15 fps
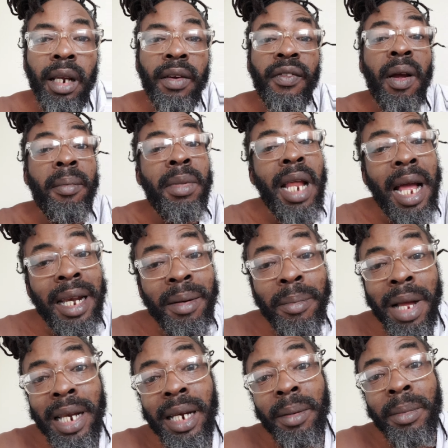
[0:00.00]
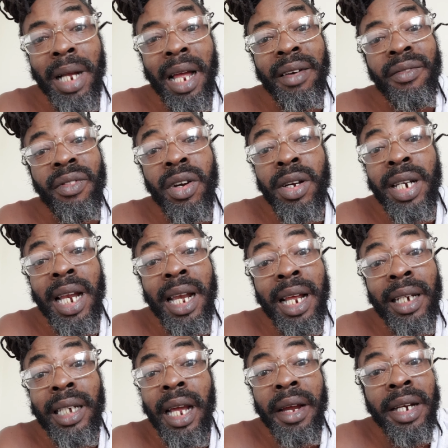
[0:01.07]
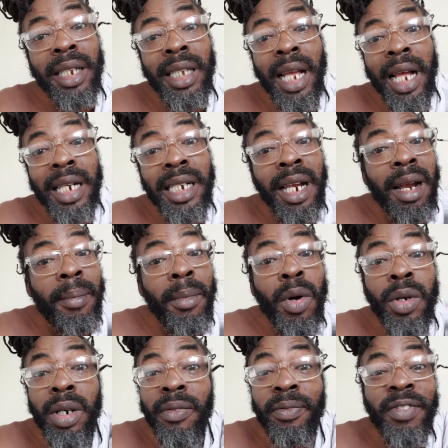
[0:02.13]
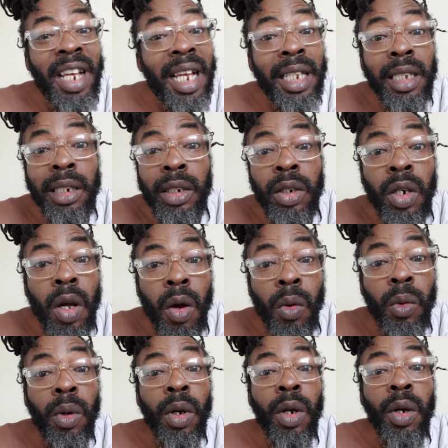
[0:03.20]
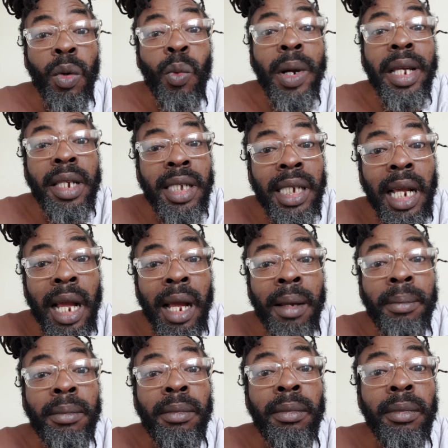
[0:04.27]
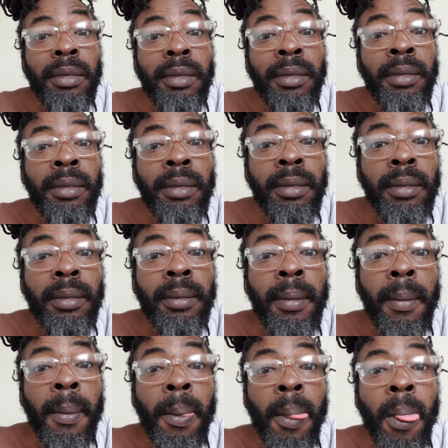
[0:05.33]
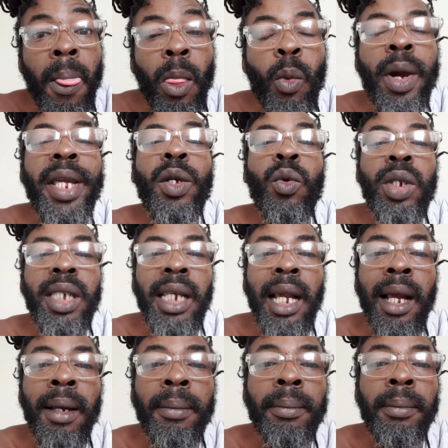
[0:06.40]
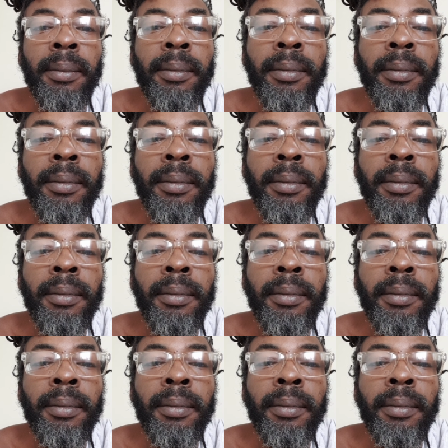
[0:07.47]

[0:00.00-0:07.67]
From that, the man them convert and carry the torch and burn the fire till now. What you say happen? Where you say happen?